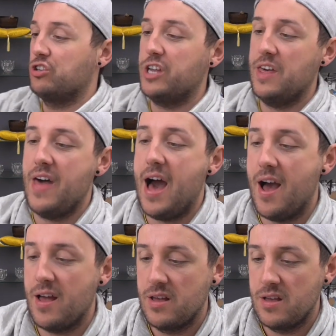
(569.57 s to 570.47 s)
Look at
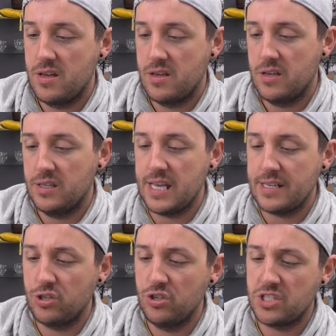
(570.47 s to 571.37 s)
that. Is
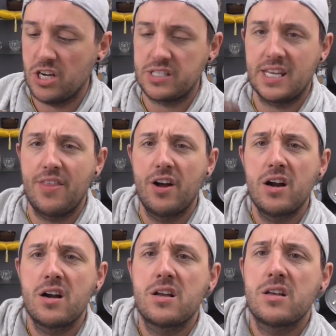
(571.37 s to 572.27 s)
that two stuck
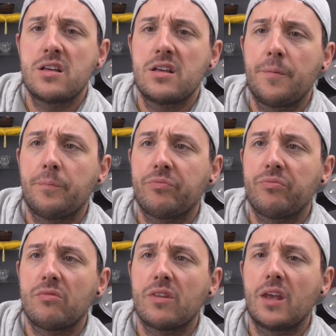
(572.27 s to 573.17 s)
together?
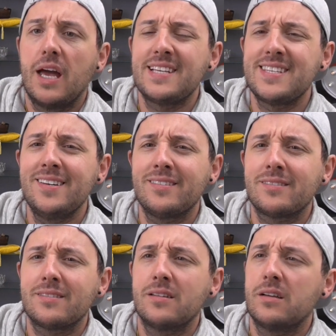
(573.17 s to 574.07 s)
Is it?
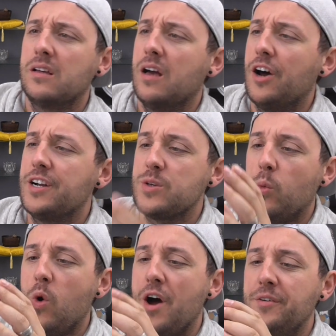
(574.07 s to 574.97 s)
Or is it
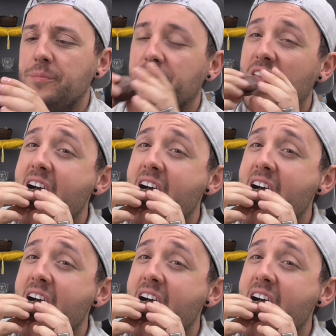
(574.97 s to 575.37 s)
one?